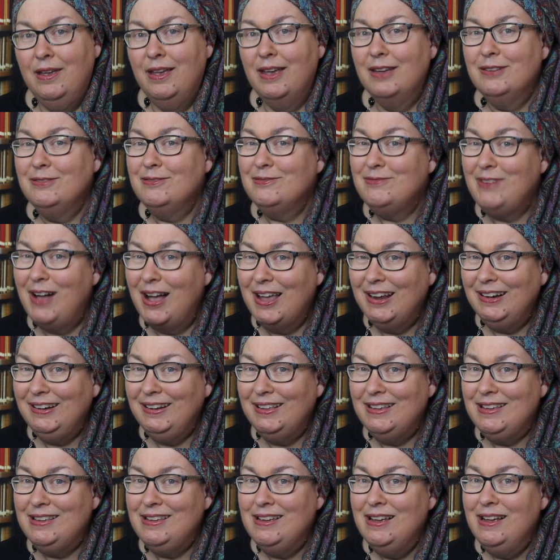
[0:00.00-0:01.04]
And
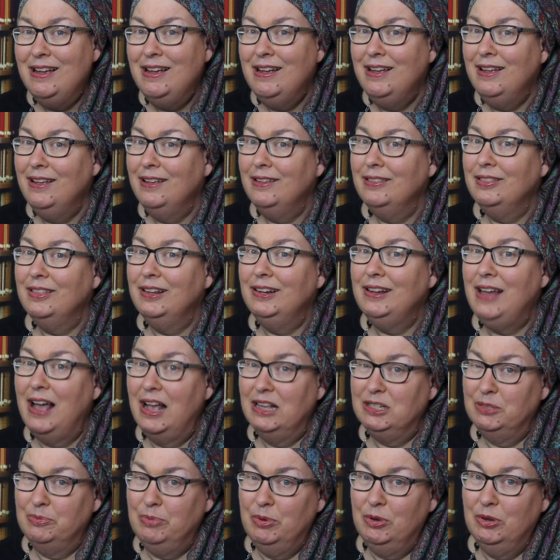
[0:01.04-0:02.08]
finally, the
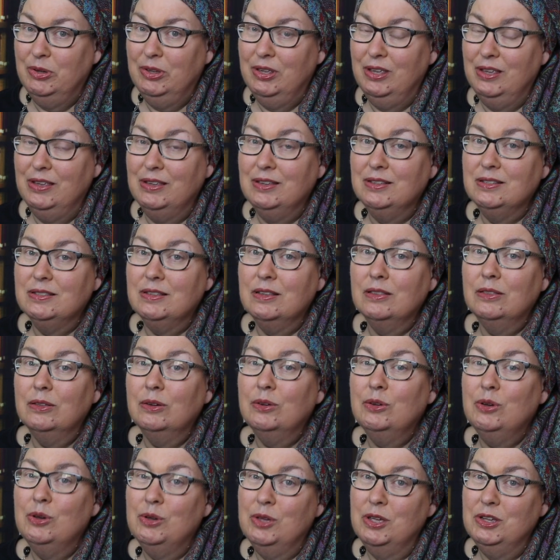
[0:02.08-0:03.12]
last book is The
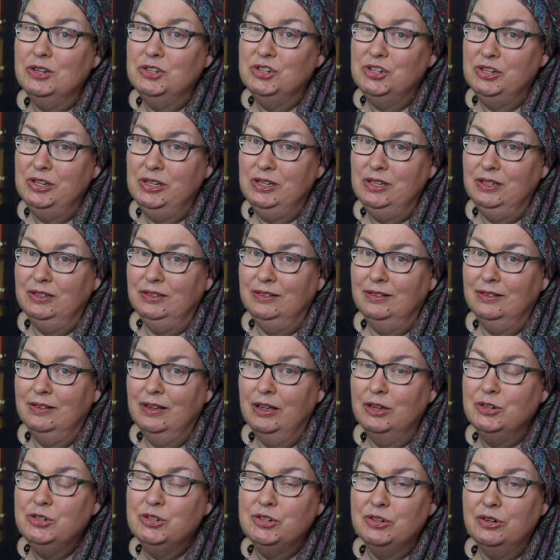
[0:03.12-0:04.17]
Cooking Gene,
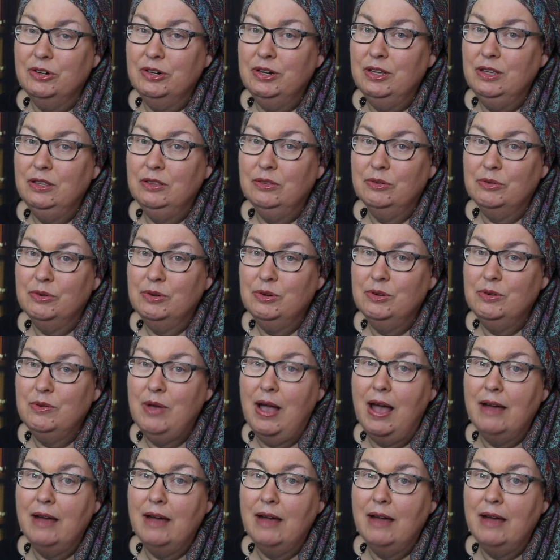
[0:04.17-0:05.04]
A Journey Through